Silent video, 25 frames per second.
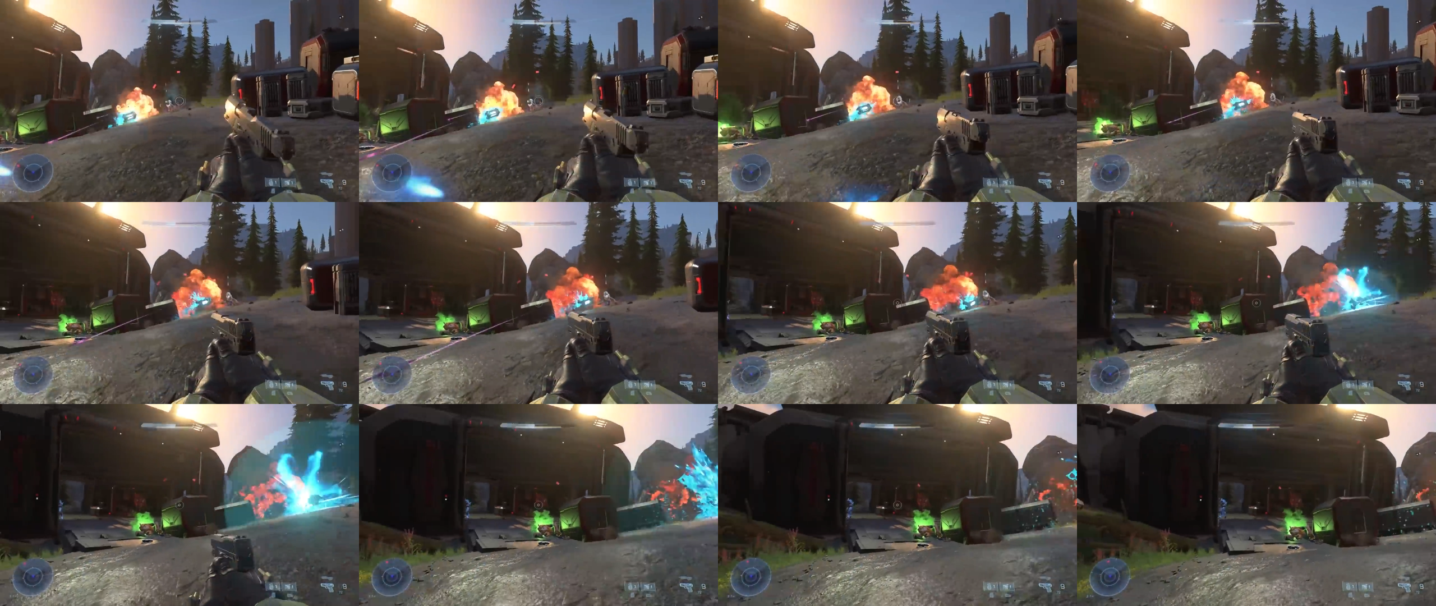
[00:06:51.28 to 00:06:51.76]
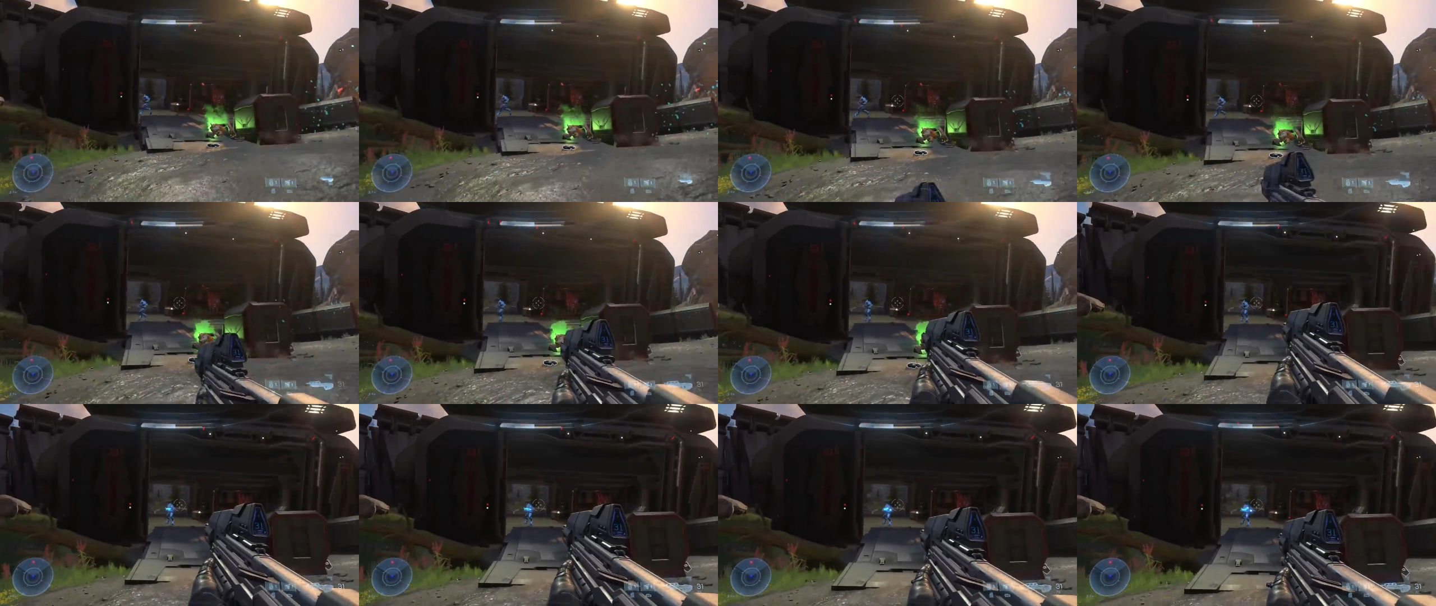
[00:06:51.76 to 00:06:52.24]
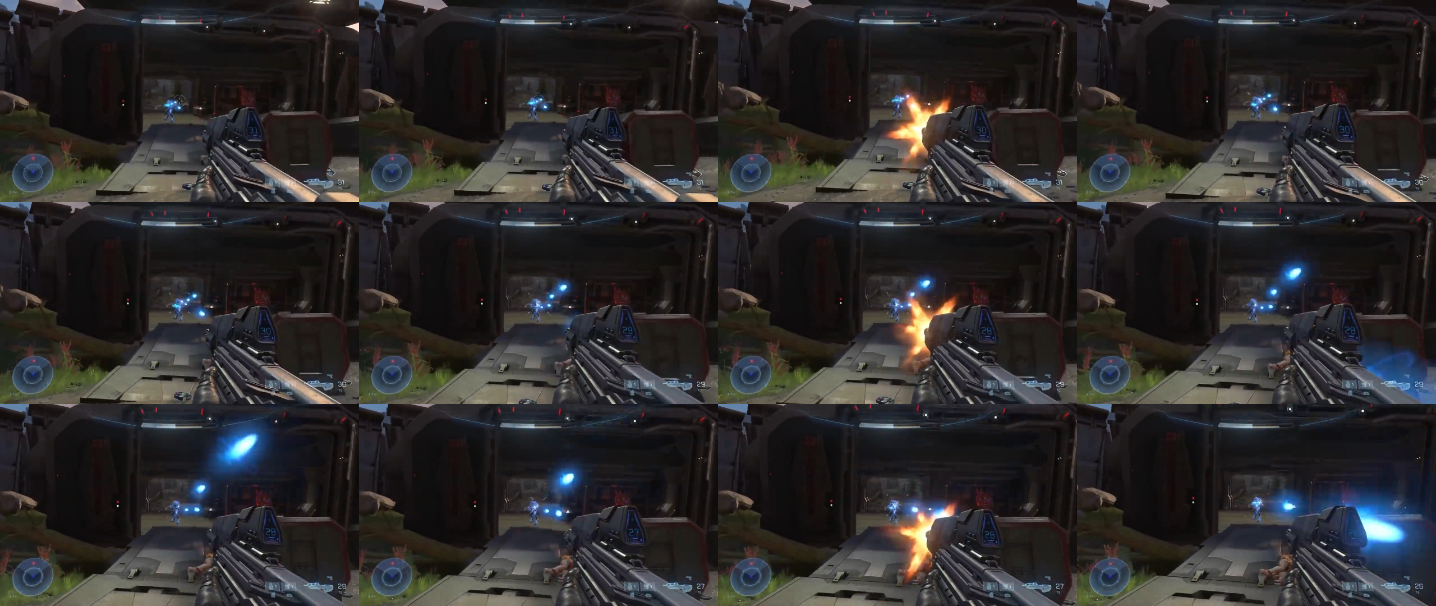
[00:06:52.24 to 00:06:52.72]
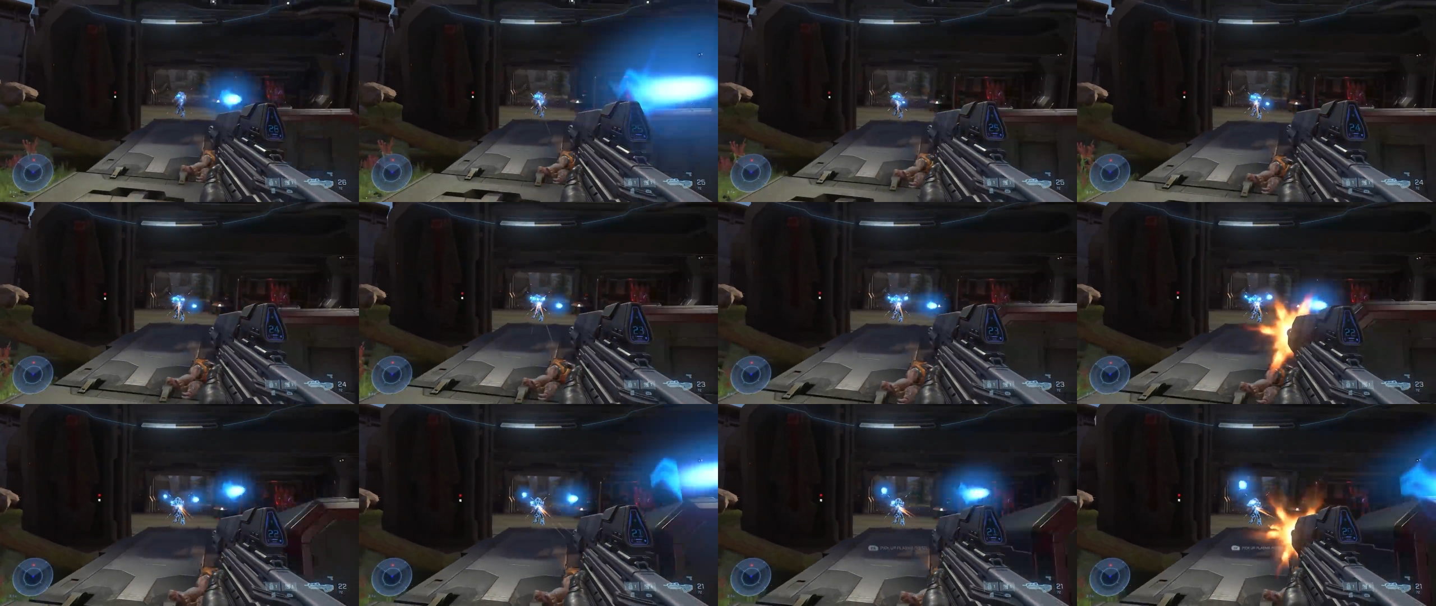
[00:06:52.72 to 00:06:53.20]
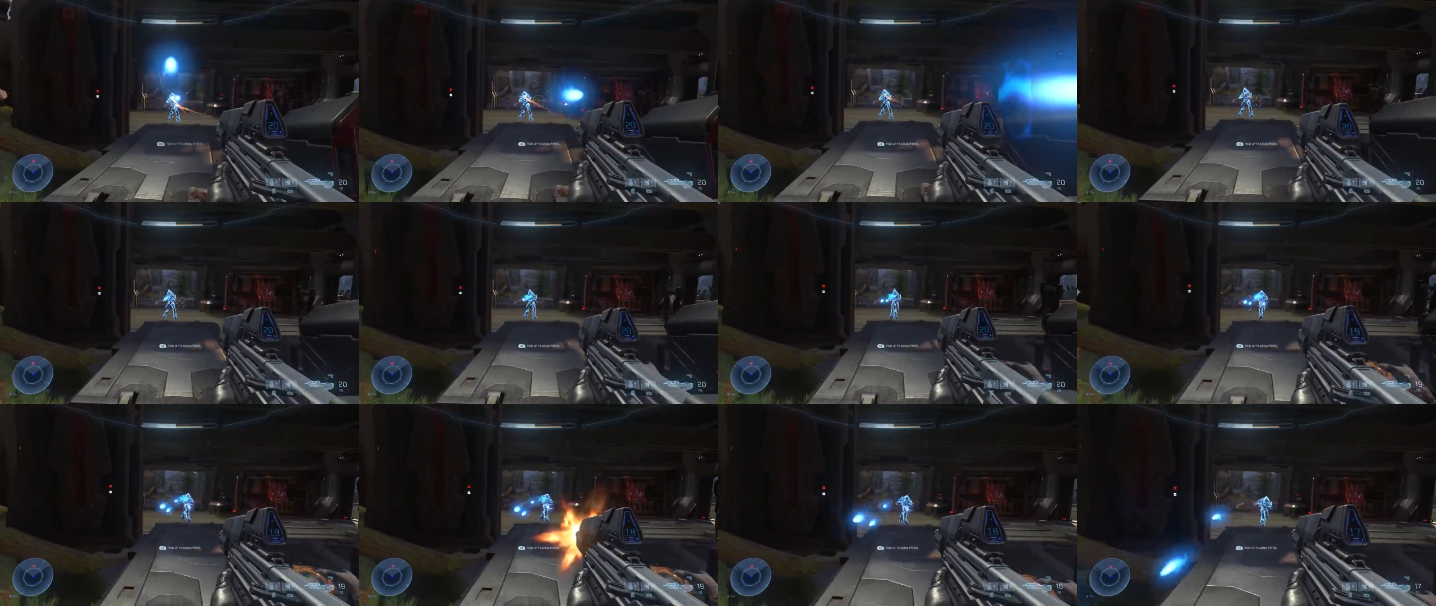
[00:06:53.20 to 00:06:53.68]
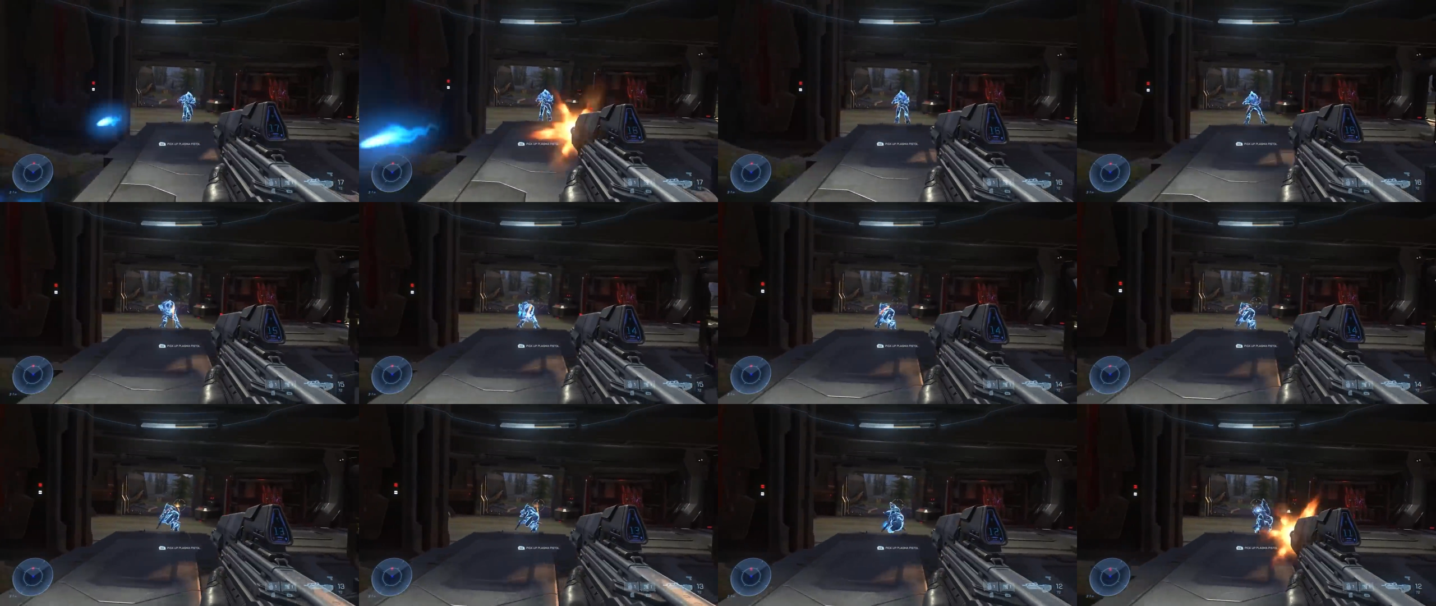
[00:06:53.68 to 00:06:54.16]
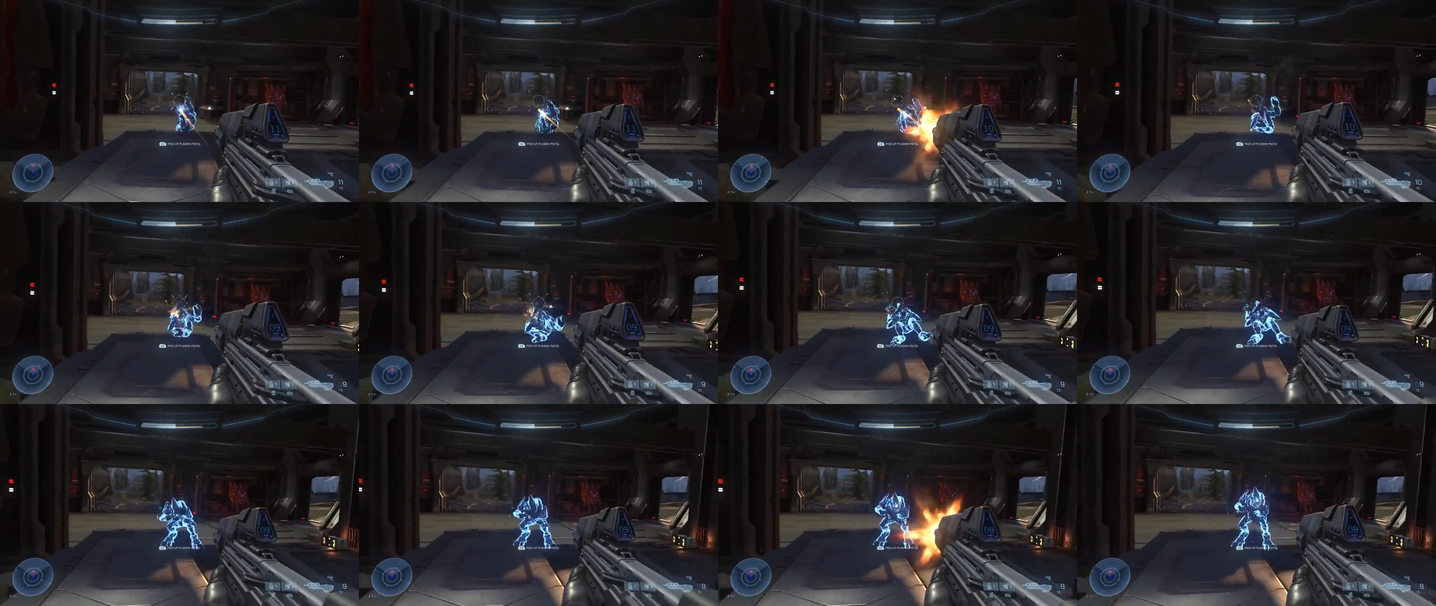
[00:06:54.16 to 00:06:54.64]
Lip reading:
No face is visible, so there are no lips to read.